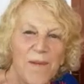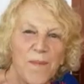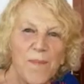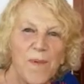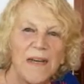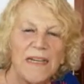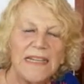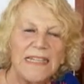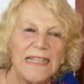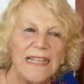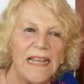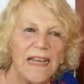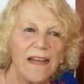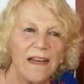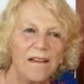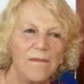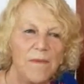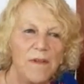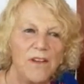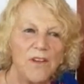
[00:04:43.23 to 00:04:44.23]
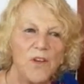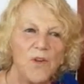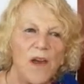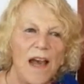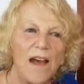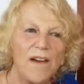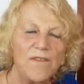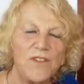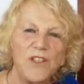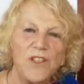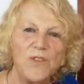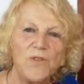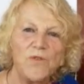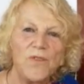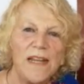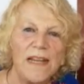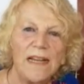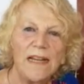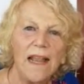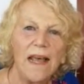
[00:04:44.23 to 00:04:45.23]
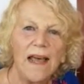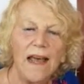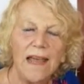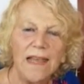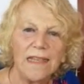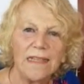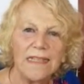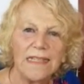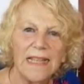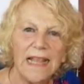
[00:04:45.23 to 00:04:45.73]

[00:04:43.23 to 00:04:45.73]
But you have to realize